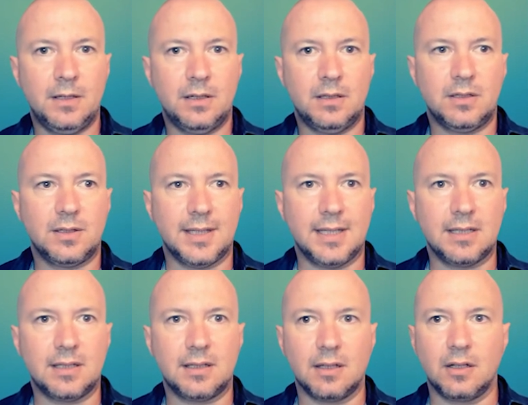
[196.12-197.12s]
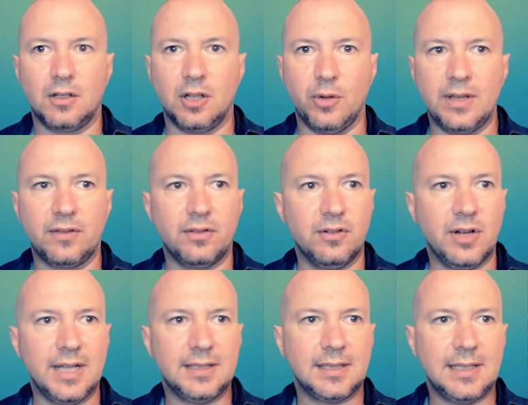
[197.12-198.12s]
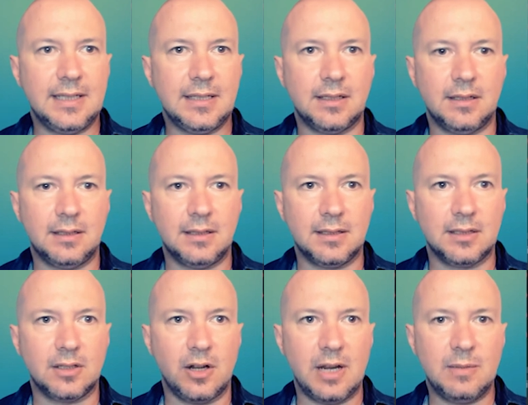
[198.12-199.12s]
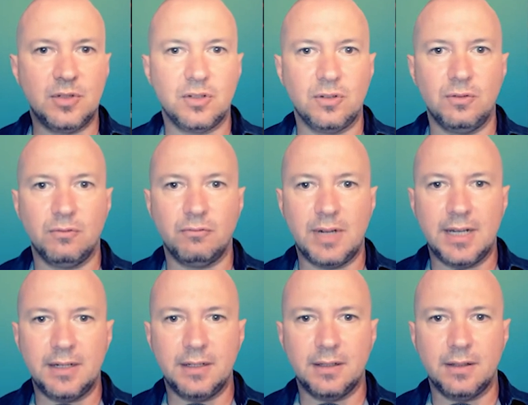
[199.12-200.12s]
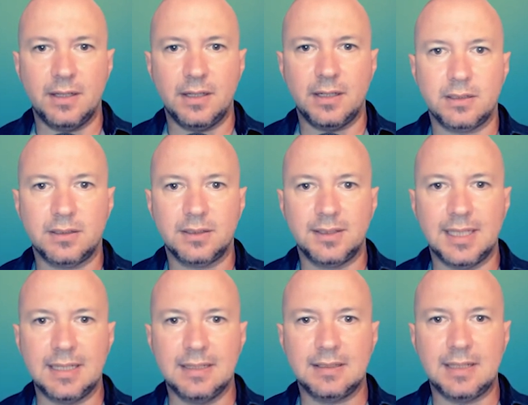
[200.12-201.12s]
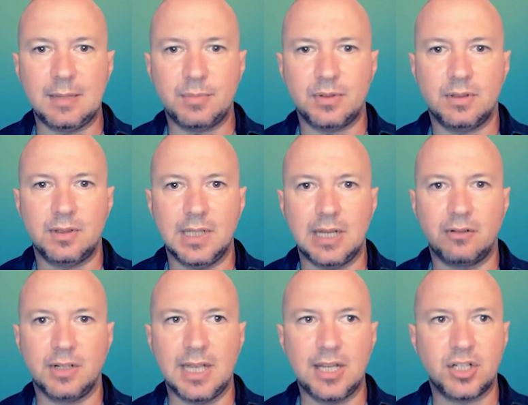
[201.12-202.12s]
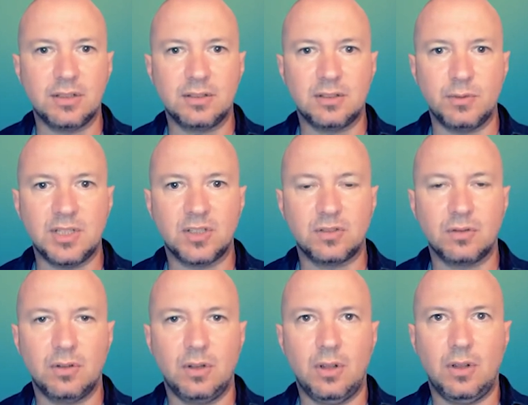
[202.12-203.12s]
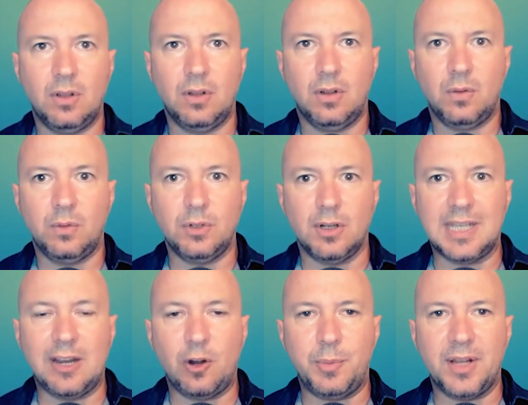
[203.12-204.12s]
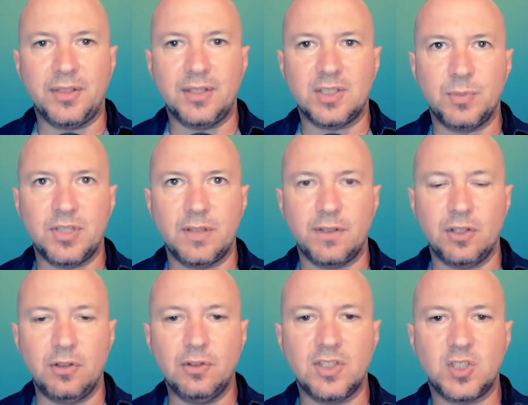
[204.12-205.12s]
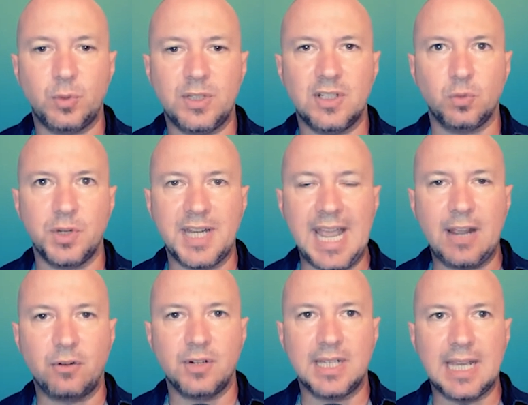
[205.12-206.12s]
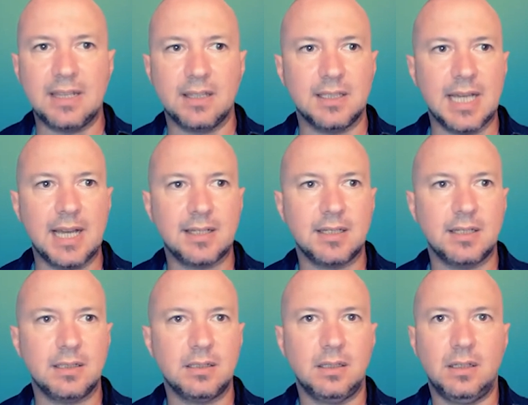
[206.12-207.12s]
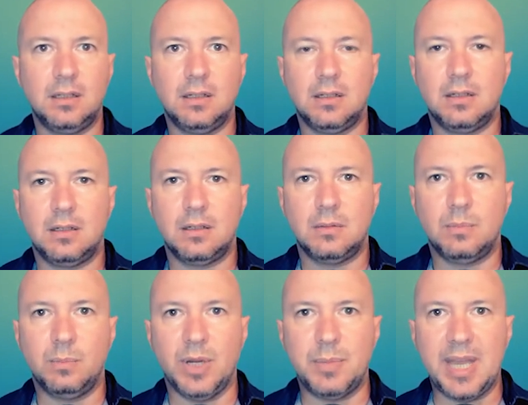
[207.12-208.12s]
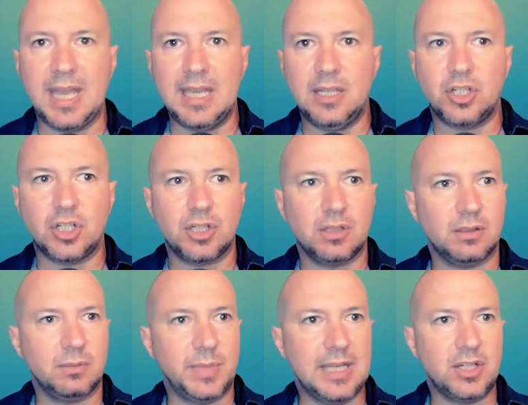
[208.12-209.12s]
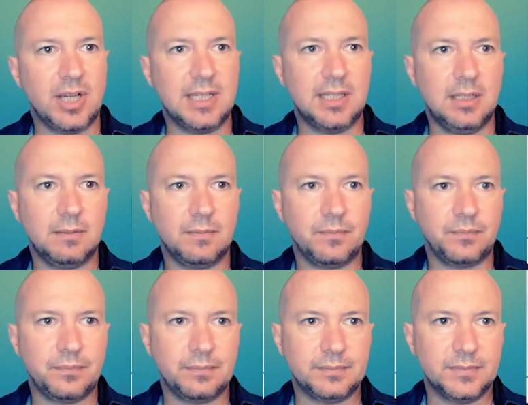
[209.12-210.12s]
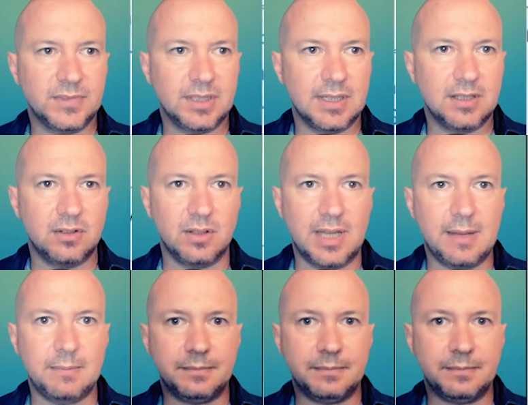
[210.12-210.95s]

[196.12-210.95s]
So that's going through nicely. It's time to run the second step, the aggregation. So we don't care about the specific users. We just want to aggregate the data by page ID. So let's do that.